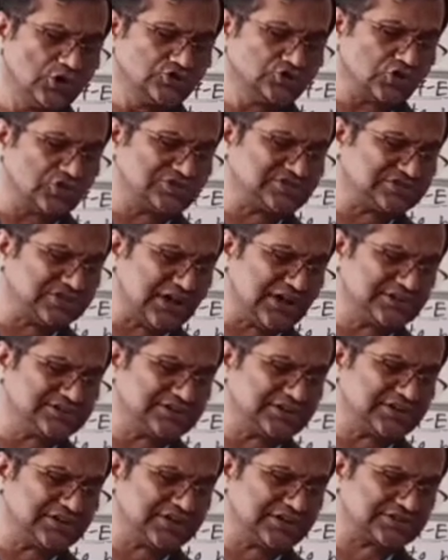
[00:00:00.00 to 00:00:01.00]
So such
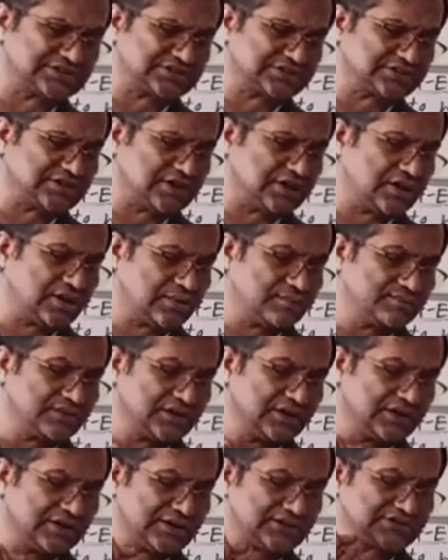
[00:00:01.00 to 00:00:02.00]

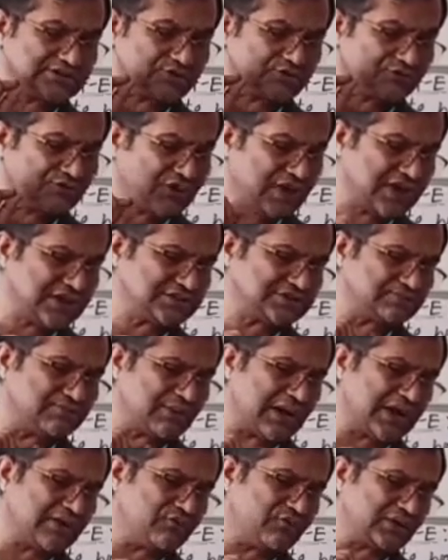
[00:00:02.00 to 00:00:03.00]
risk faced
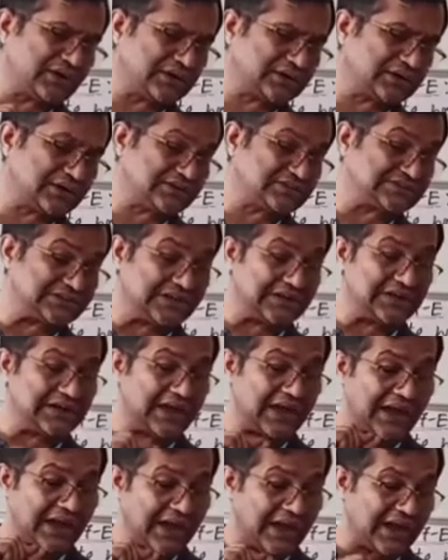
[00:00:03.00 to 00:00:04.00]
by workers in
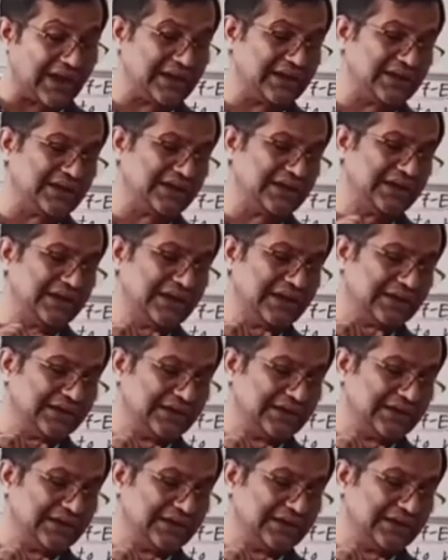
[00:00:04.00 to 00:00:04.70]
any